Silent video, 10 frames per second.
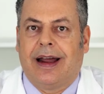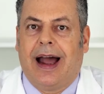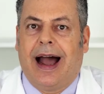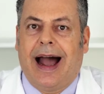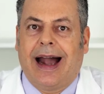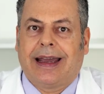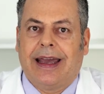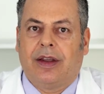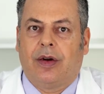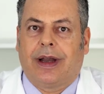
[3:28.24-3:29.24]
Regressive
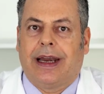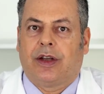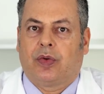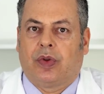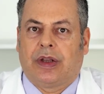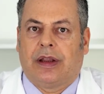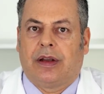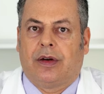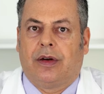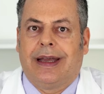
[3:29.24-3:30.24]
therapy is used to
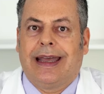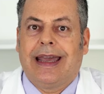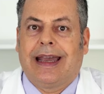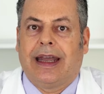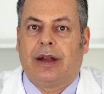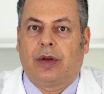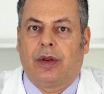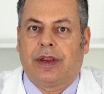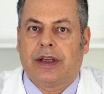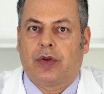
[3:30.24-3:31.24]
relabel
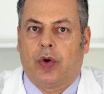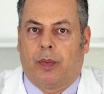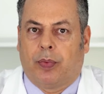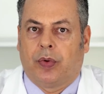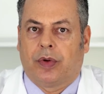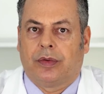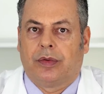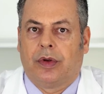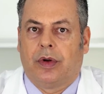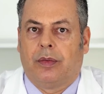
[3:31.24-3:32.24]
emotional impacts.
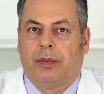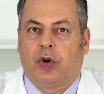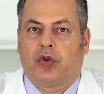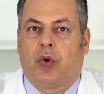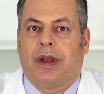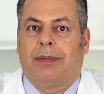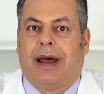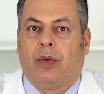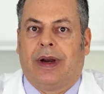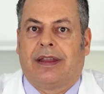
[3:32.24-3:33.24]
It
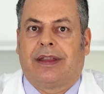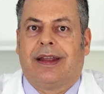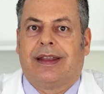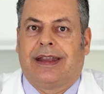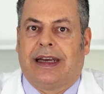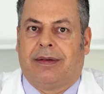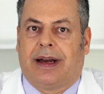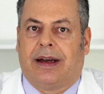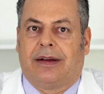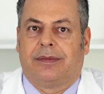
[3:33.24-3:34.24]
is used when we have a
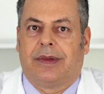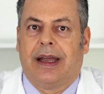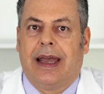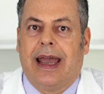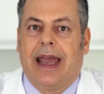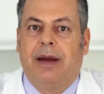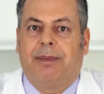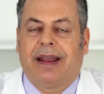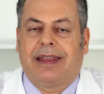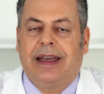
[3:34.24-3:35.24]
patient
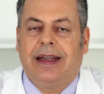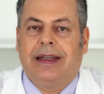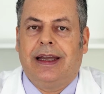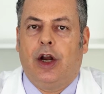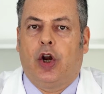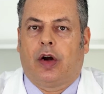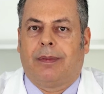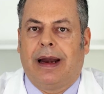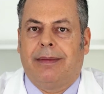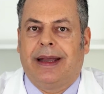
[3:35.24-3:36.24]
whose disorder is
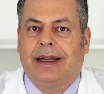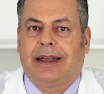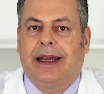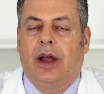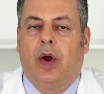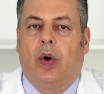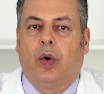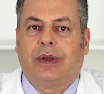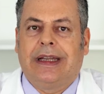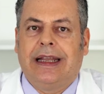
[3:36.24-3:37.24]
derived from a
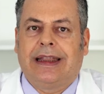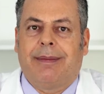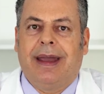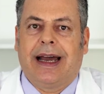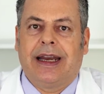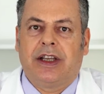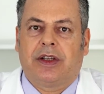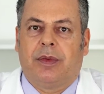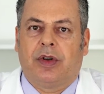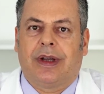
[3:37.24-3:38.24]
blockage
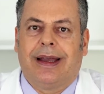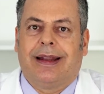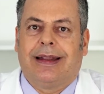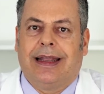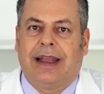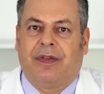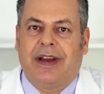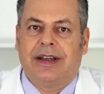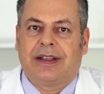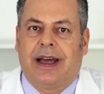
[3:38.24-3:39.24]
caused by an
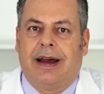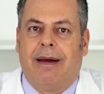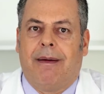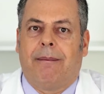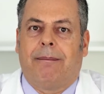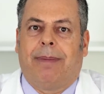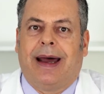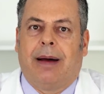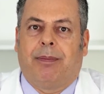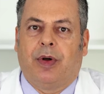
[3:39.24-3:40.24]
emotional impact
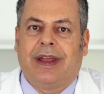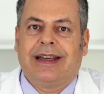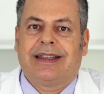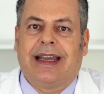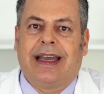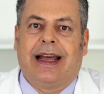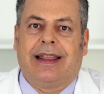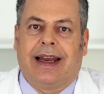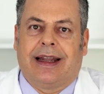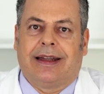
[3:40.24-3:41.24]
experienced in a
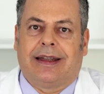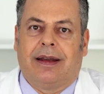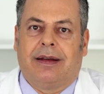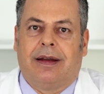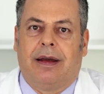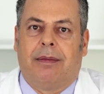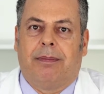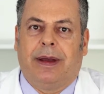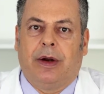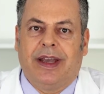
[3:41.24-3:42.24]
childhood.
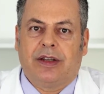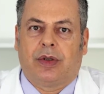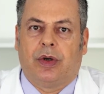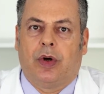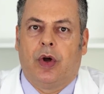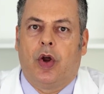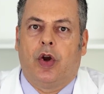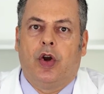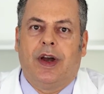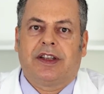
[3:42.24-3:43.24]
For example,
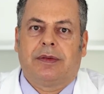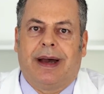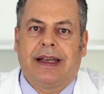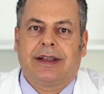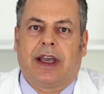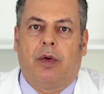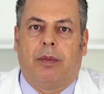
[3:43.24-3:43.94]
dog phobia.